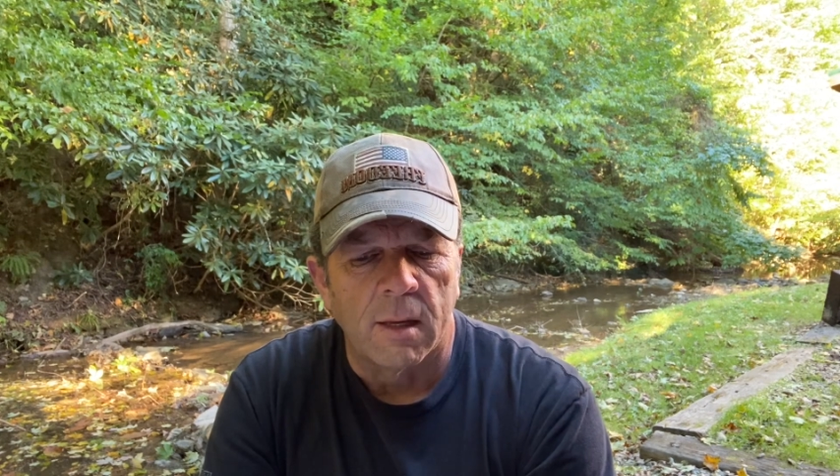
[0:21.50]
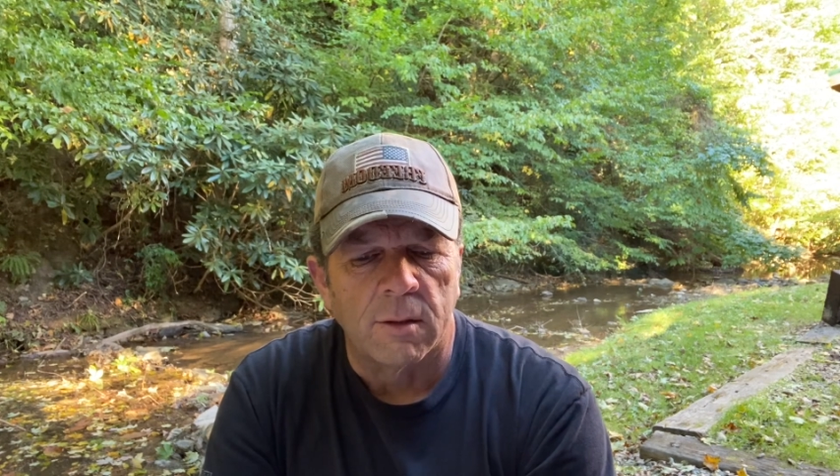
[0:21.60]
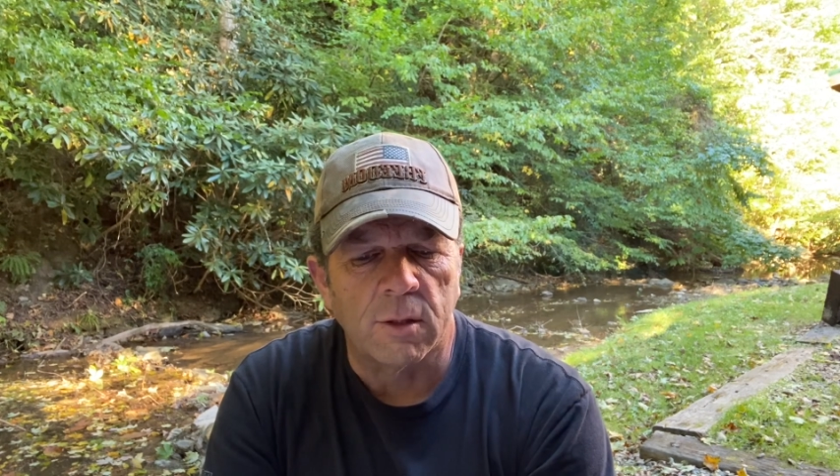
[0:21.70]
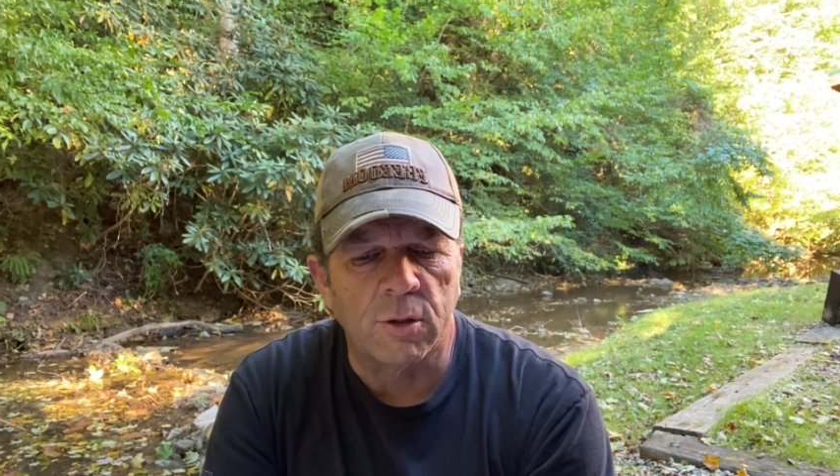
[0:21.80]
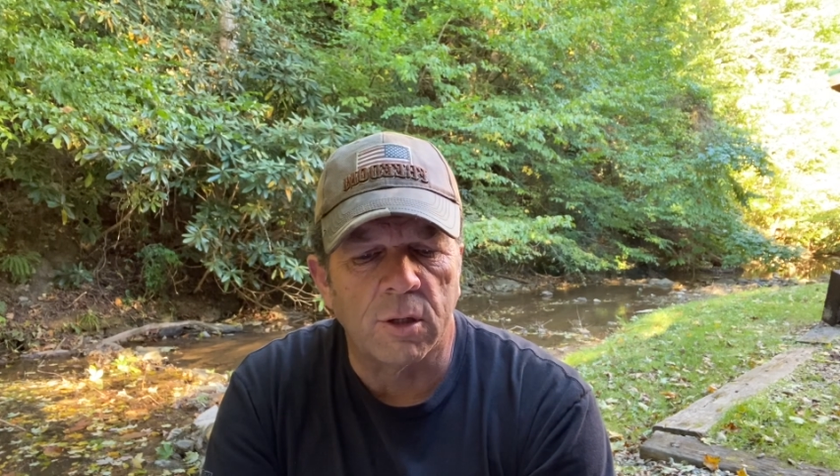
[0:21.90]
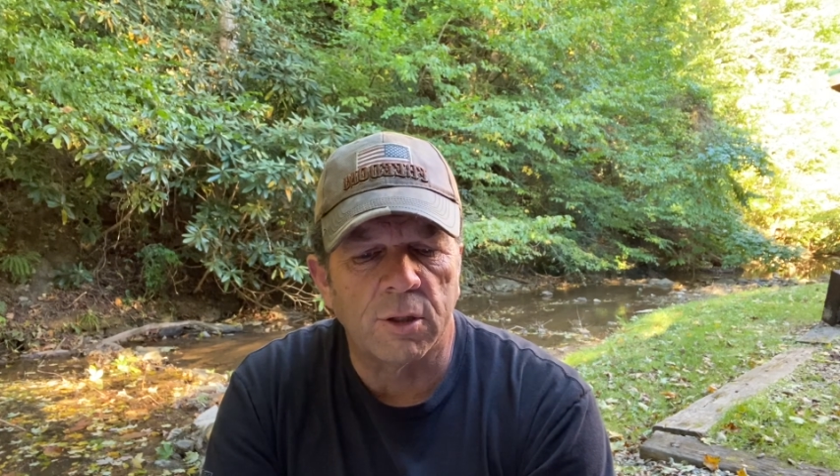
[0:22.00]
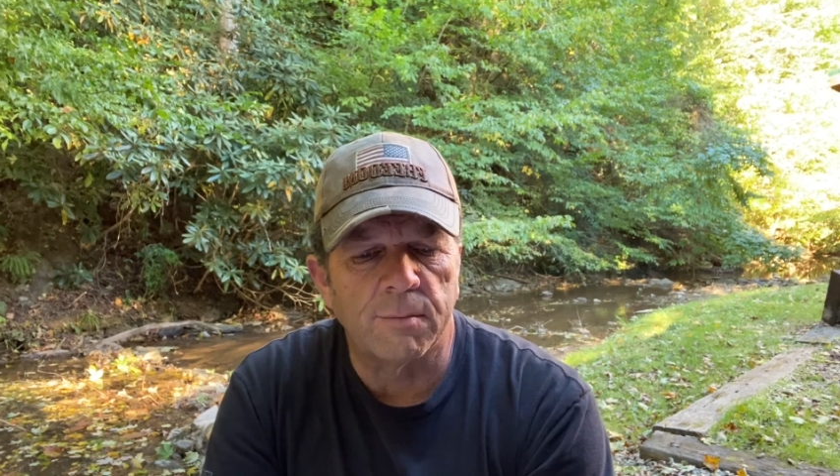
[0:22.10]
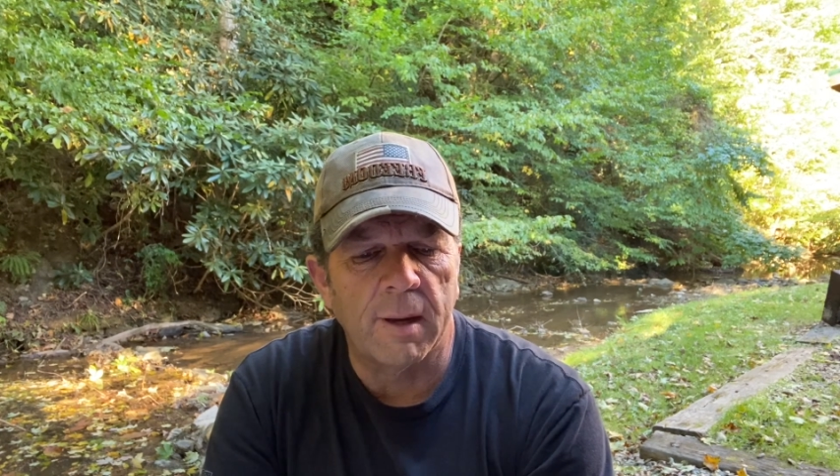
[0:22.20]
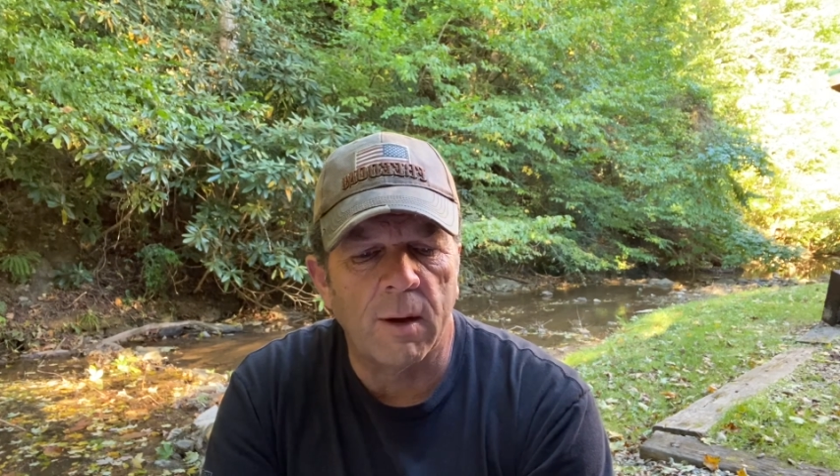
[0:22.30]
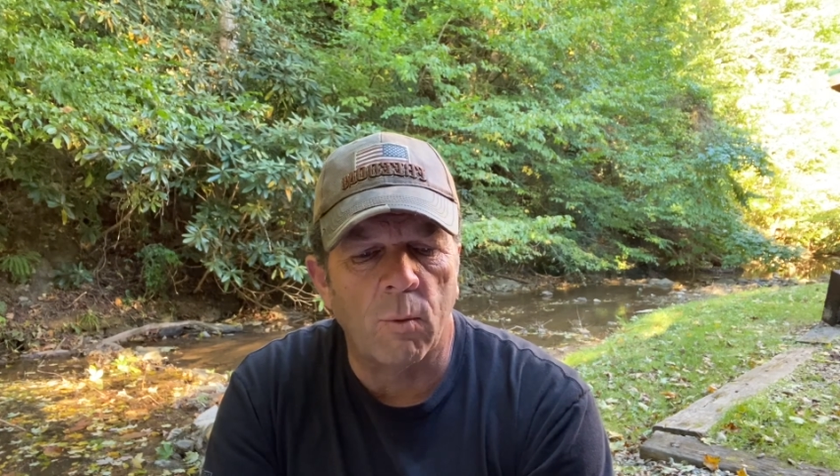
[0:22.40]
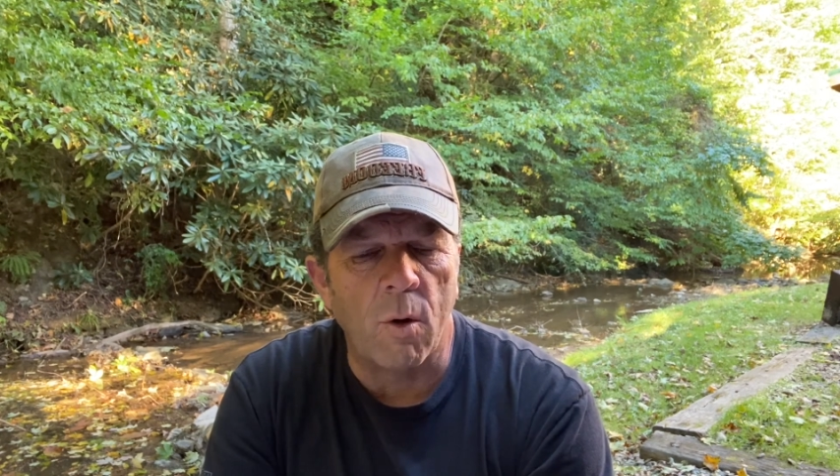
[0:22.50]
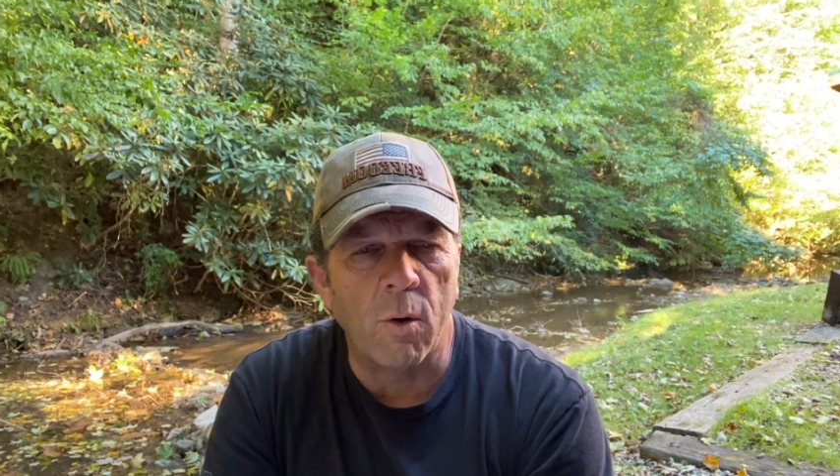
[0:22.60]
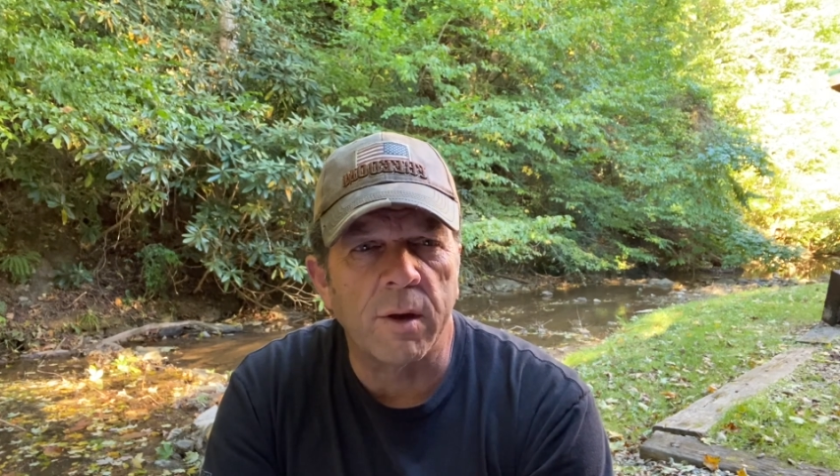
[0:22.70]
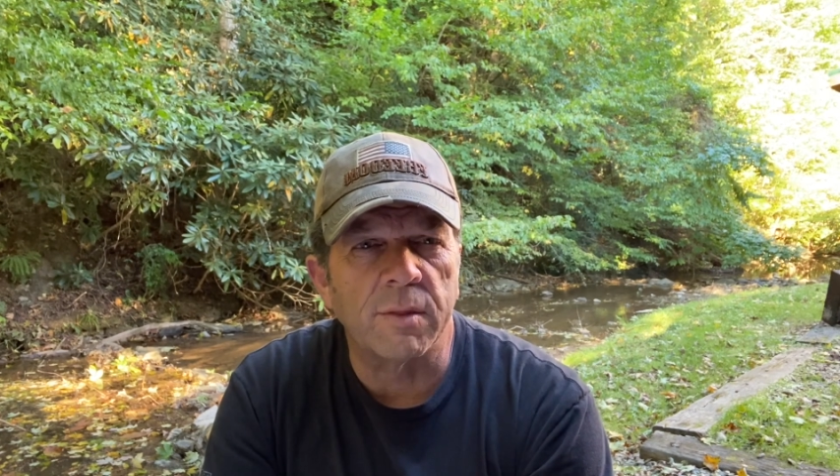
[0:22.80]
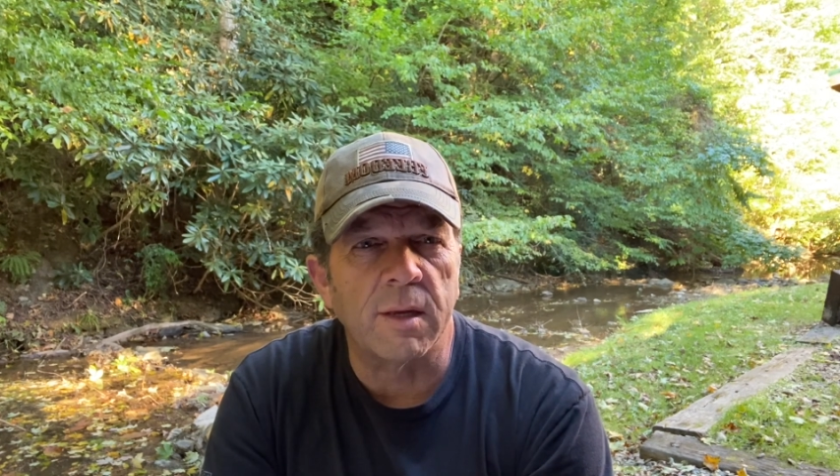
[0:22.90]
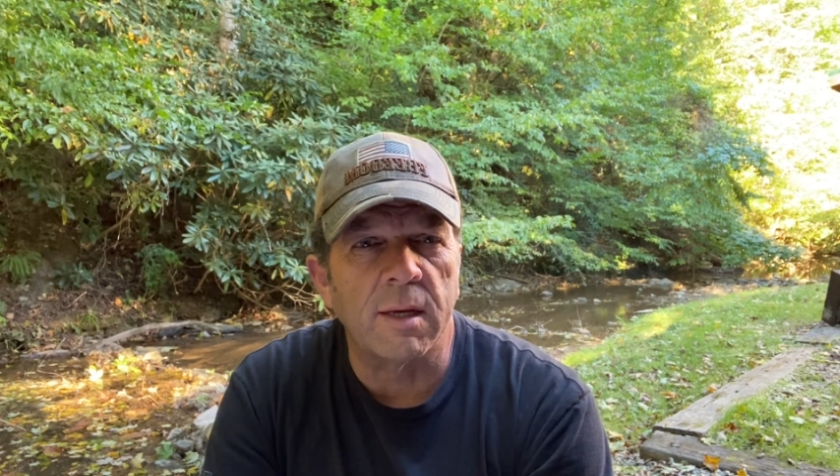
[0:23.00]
"The just man walketh